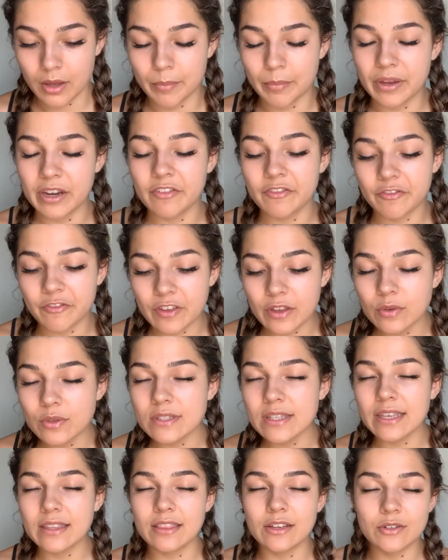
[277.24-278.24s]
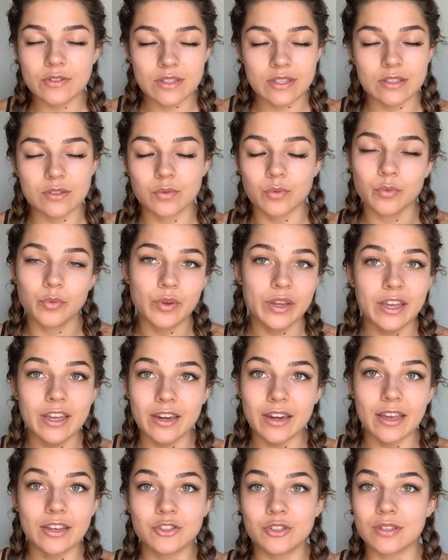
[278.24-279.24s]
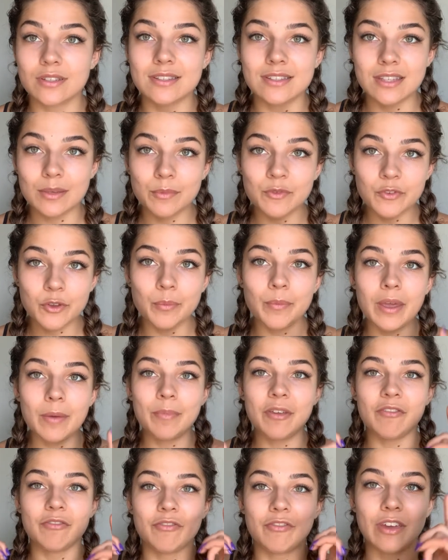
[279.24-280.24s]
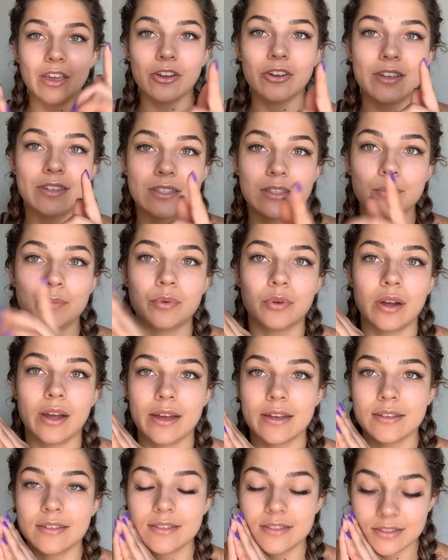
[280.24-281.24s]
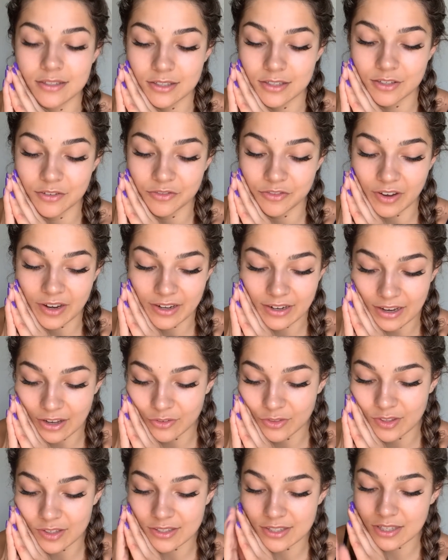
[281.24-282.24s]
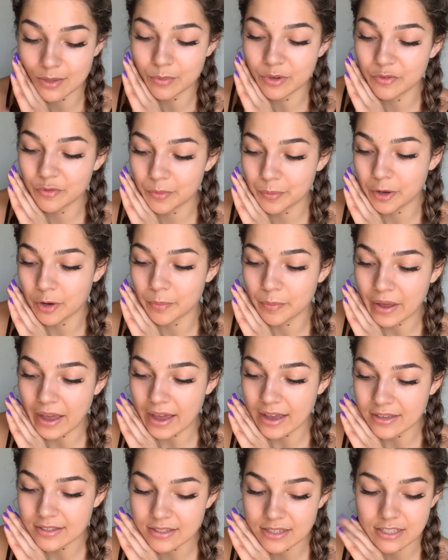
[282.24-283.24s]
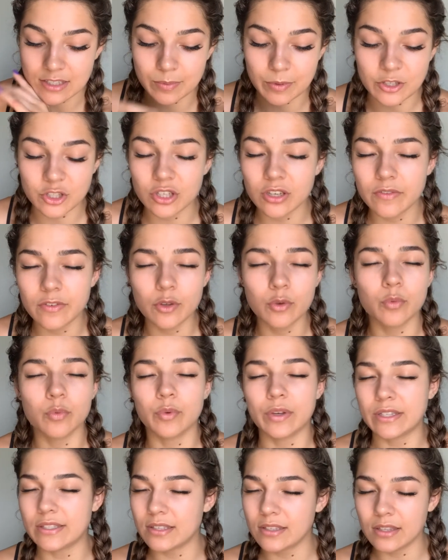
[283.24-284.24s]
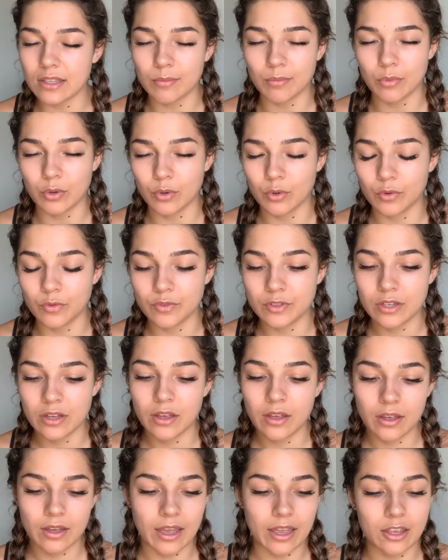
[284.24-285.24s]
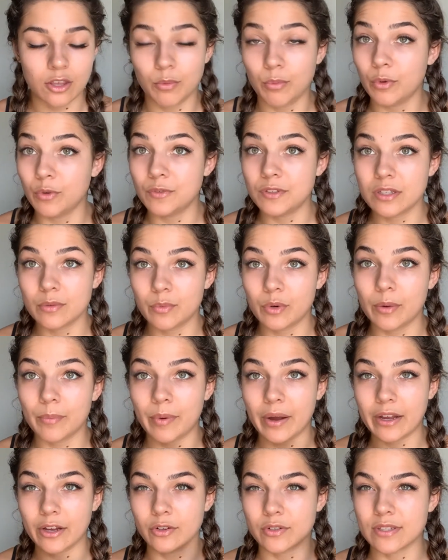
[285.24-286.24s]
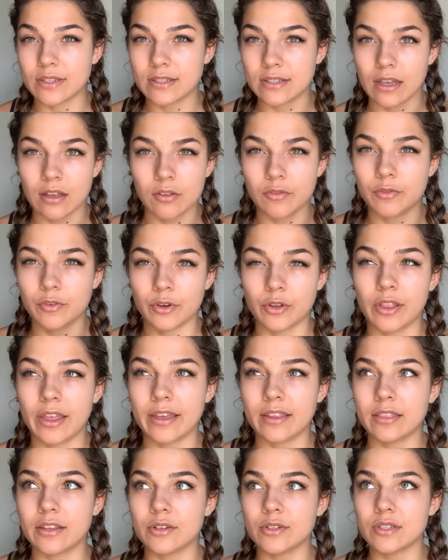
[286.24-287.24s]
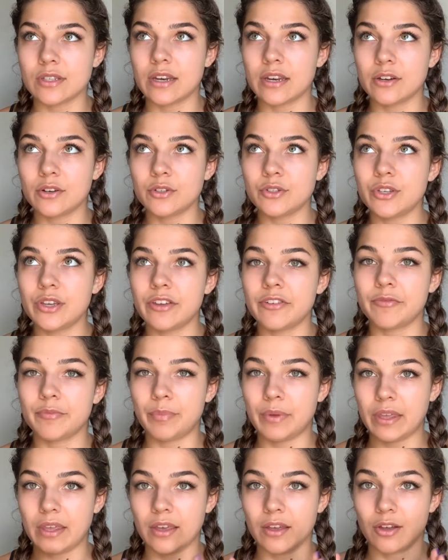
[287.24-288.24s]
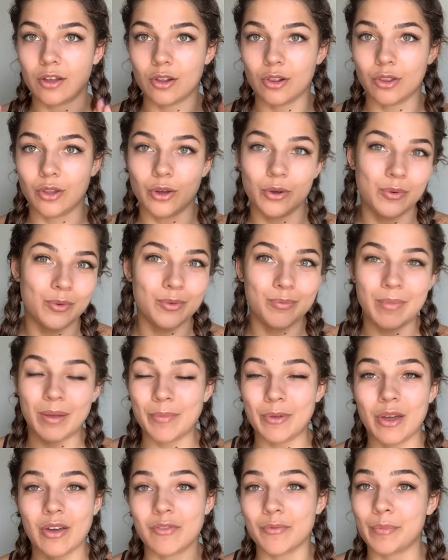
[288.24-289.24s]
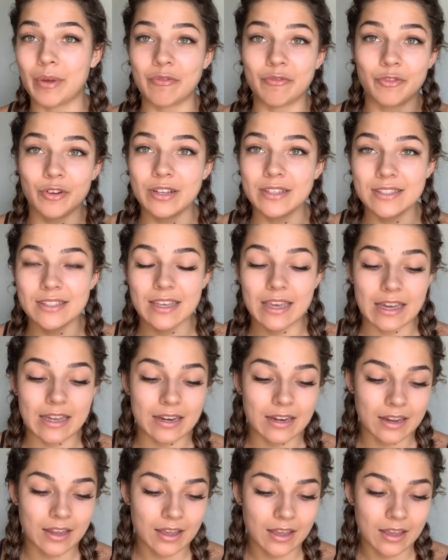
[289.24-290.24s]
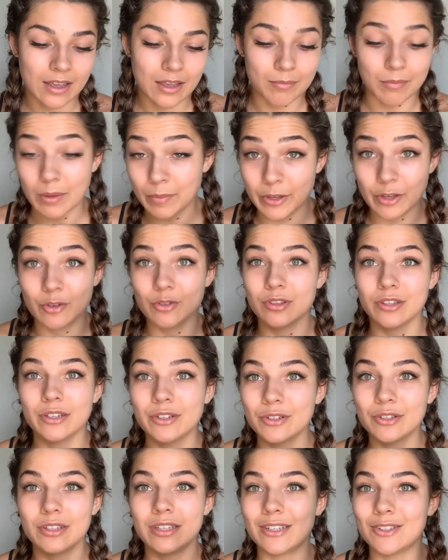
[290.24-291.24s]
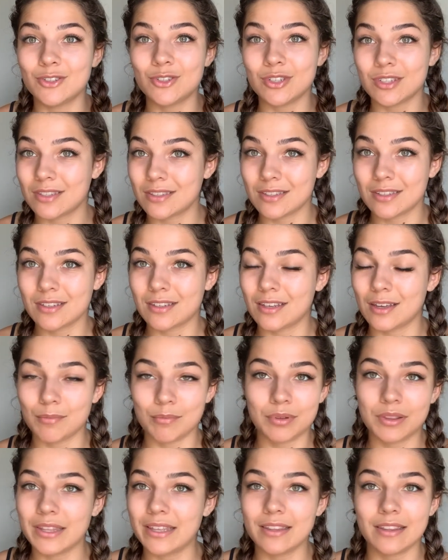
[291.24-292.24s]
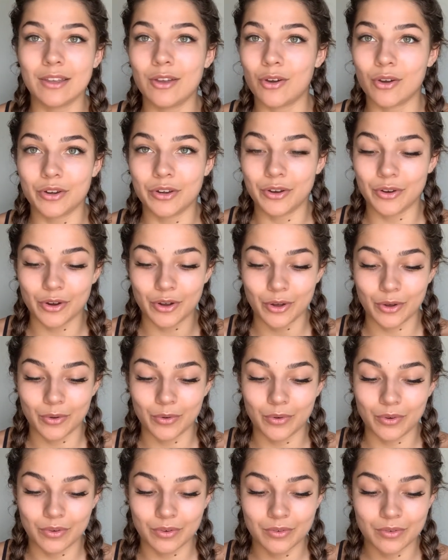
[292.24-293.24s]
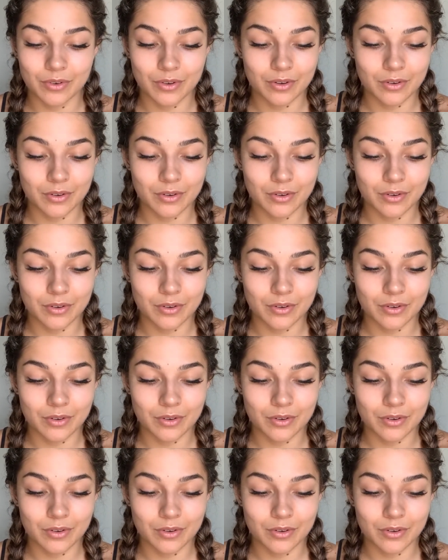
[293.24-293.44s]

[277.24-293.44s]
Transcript: But it feels like there's this reconnection. Some of you may be very surprised to find out that someone from your past, especially if you recently moved and you moved somewhere by yourself, or like there's an energy of being alone. Maybe you haven't met friends yet. Maybe you're literally just completely on your own.